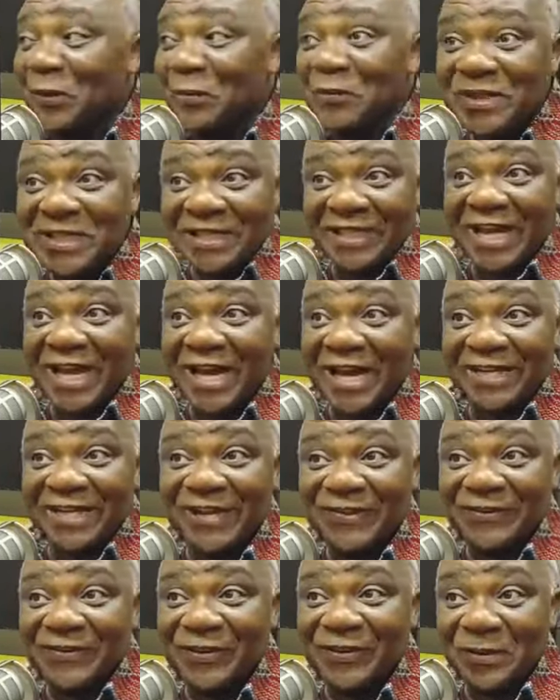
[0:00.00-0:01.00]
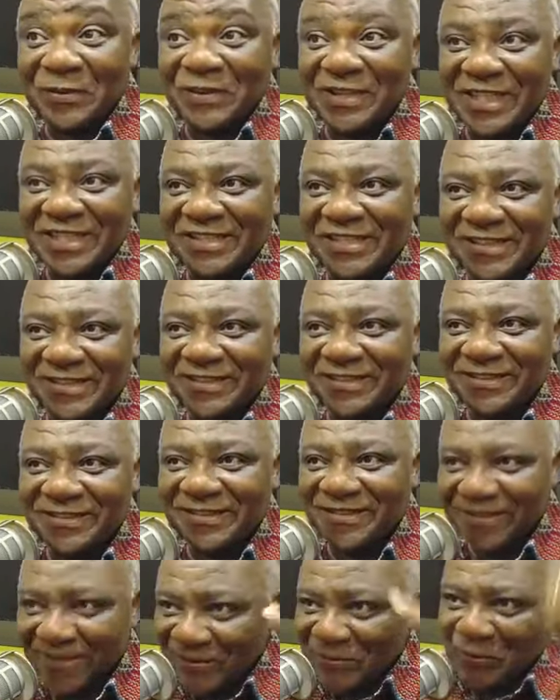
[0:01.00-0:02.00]
mu nina akano, ewo nechi.
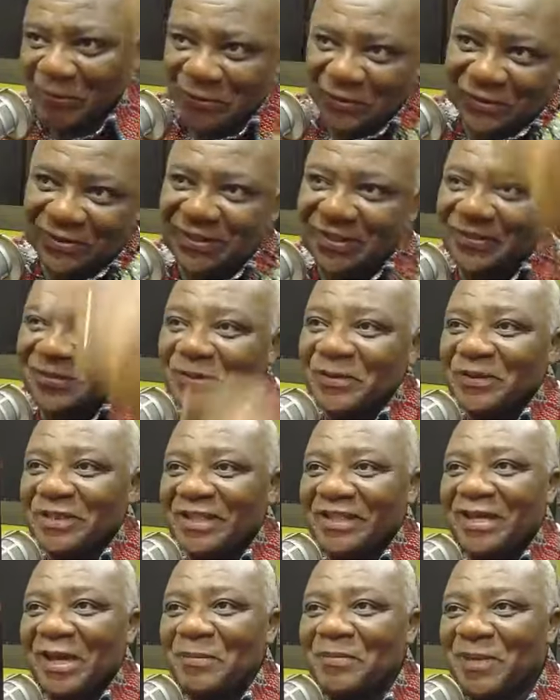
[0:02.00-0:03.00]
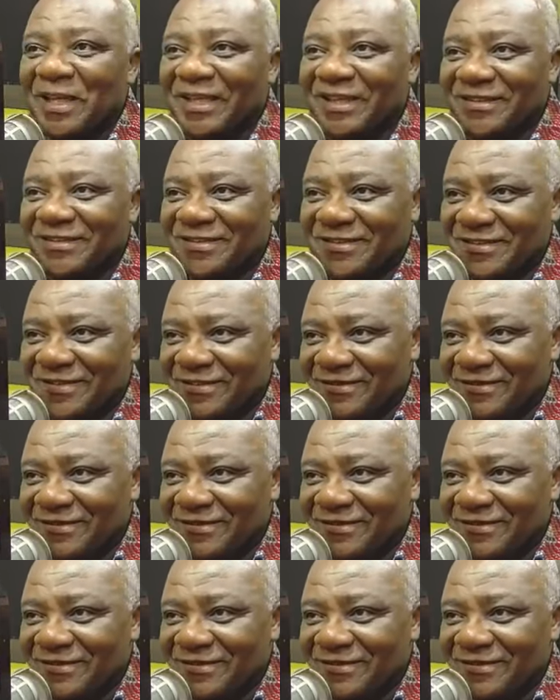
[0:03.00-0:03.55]
And no, who said no, he can make it.